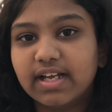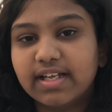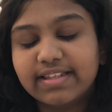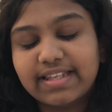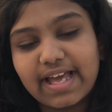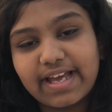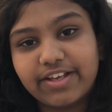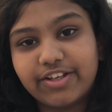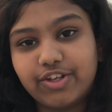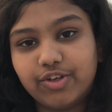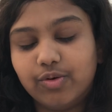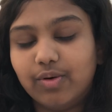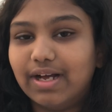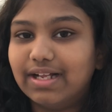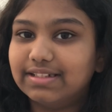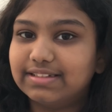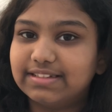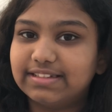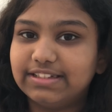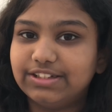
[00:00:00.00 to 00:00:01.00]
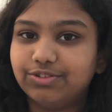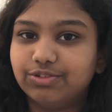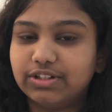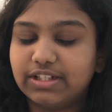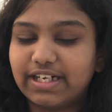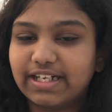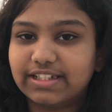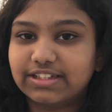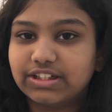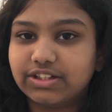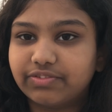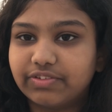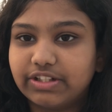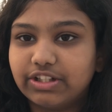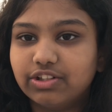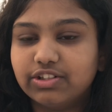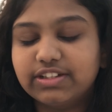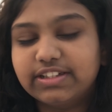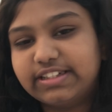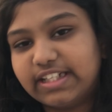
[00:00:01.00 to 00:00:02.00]
Thank you. I'll see you in the next video.
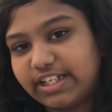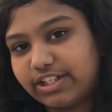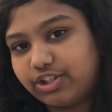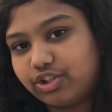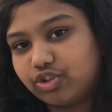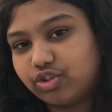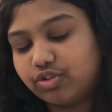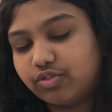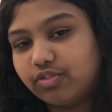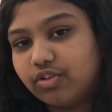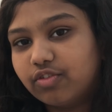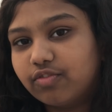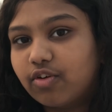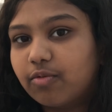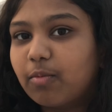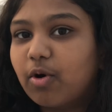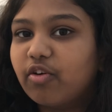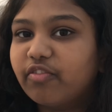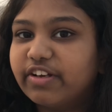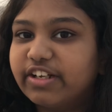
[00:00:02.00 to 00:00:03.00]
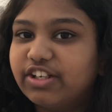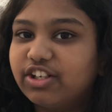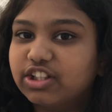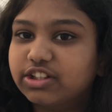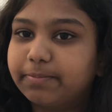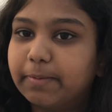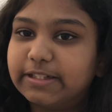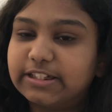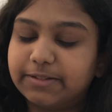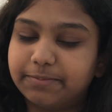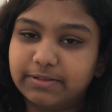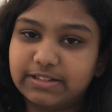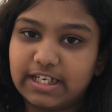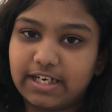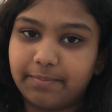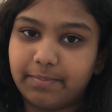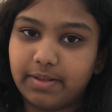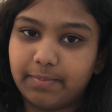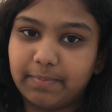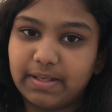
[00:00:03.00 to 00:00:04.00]
Stay tuned for more videos by
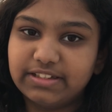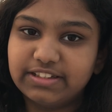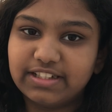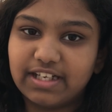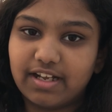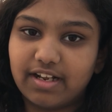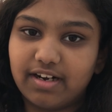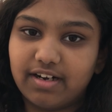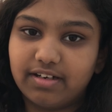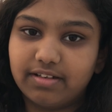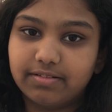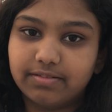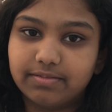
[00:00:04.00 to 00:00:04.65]
subscribing my channel.